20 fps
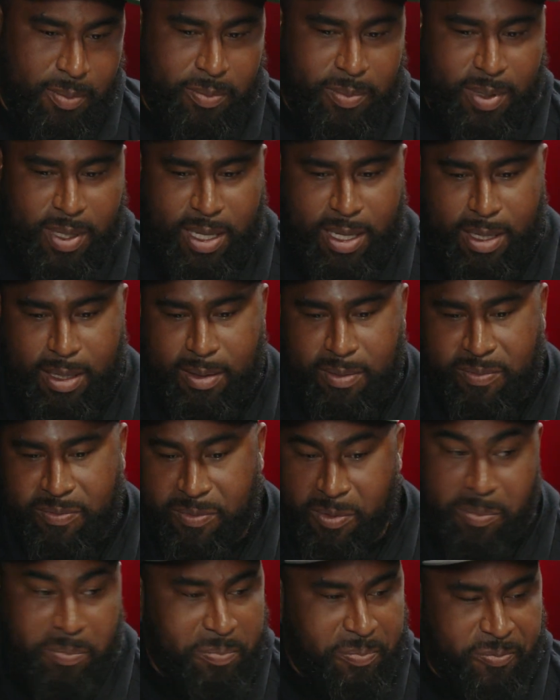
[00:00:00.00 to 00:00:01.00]
And
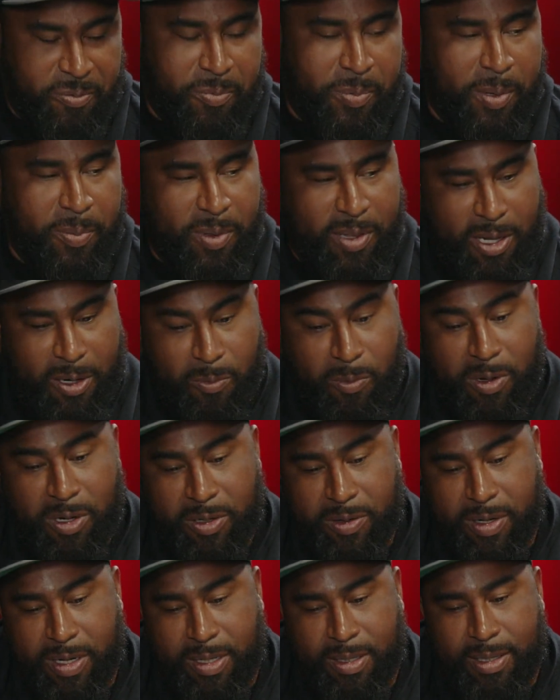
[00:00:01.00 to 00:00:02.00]
for people that are
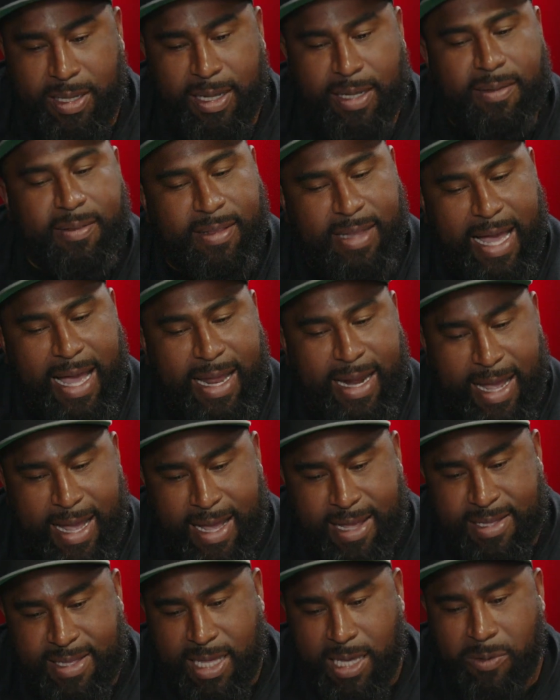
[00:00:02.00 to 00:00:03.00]
wondering, like, that
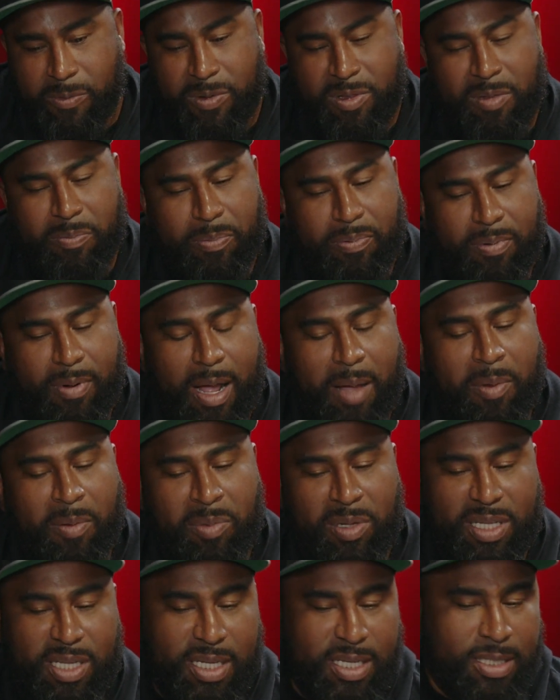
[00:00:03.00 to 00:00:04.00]
asset was
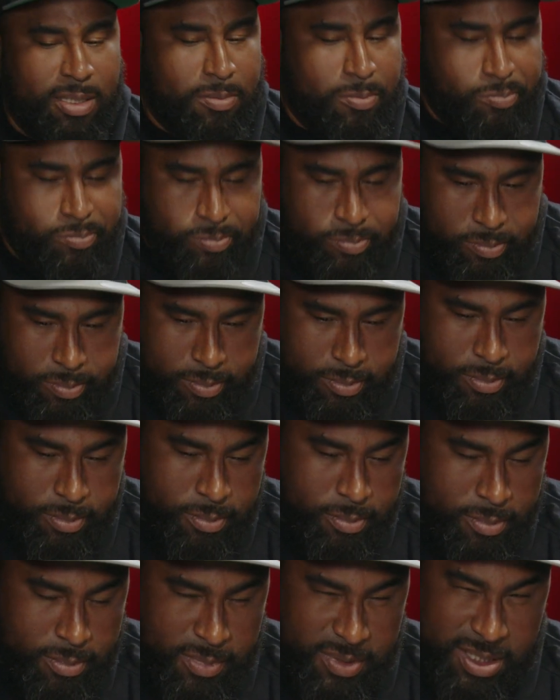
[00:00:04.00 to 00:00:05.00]
probably
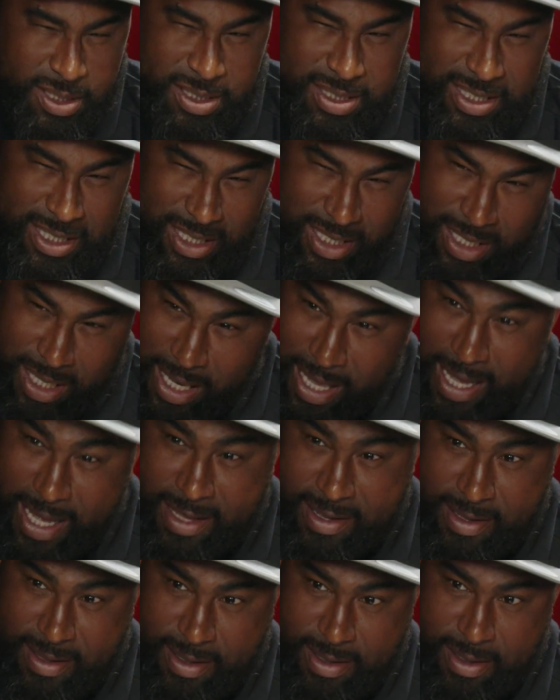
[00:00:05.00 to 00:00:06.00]
D
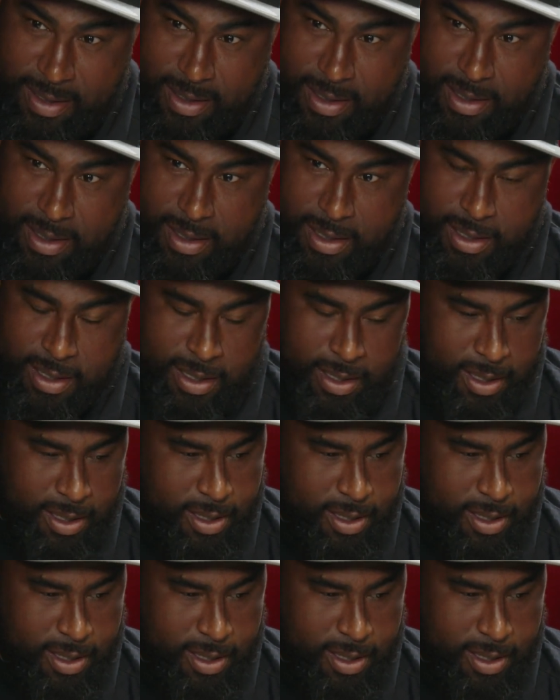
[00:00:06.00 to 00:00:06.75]
class. And